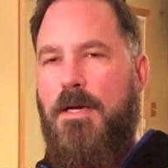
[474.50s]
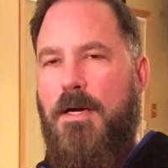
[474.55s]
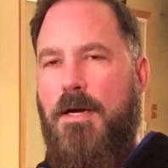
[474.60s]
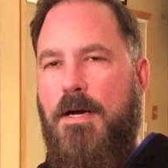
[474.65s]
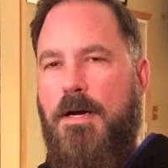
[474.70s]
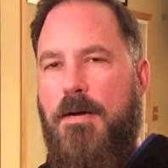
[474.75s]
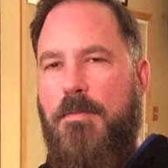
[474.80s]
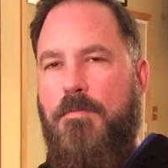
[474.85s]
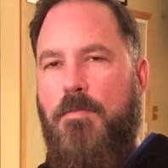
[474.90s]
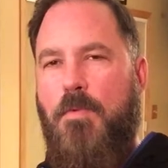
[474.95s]

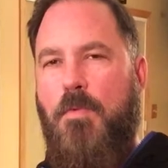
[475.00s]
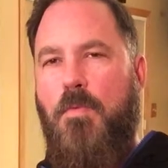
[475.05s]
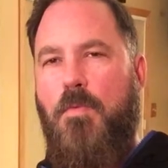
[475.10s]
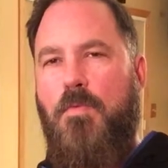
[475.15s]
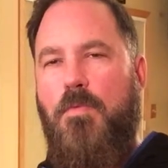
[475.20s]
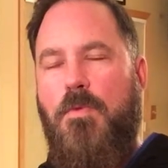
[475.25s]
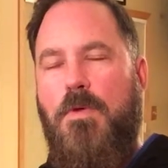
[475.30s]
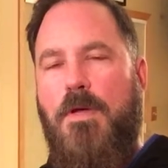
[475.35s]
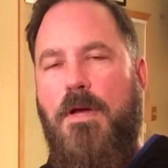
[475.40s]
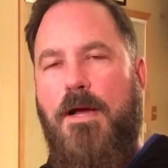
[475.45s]

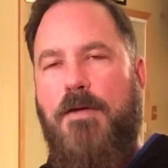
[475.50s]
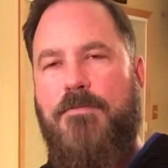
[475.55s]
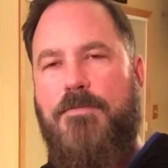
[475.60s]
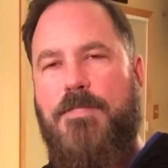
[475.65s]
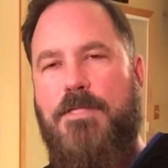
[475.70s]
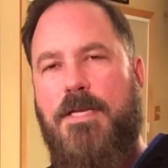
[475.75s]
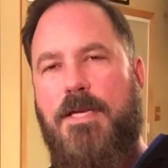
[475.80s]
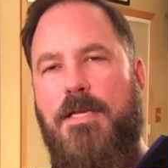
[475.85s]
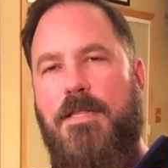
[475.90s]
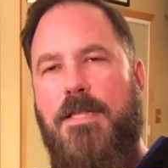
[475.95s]
I've
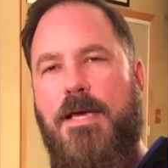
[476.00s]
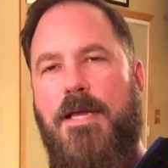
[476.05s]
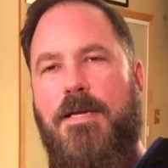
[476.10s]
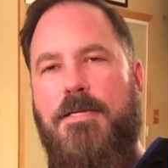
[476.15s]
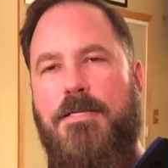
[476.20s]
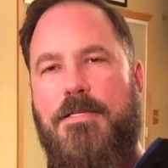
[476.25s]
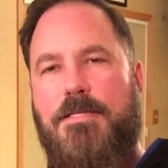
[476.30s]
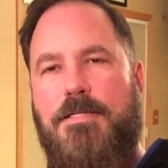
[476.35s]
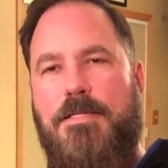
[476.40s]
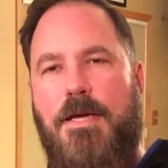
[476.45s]
seen
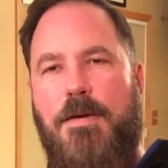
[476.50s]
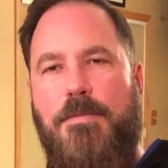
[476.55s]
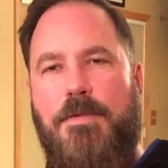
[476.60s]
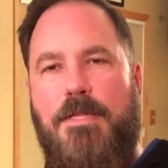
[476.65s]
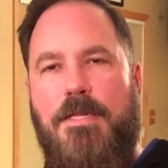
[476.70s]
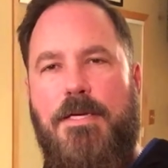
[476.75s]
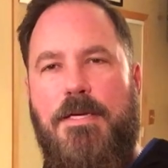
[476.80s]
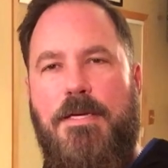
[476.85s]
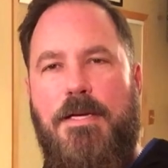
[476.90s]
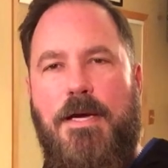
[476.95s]
that some
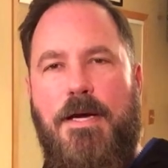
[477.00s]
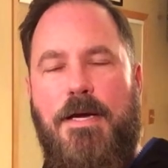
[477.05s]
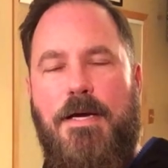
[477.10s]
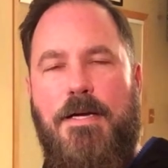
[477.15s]
of the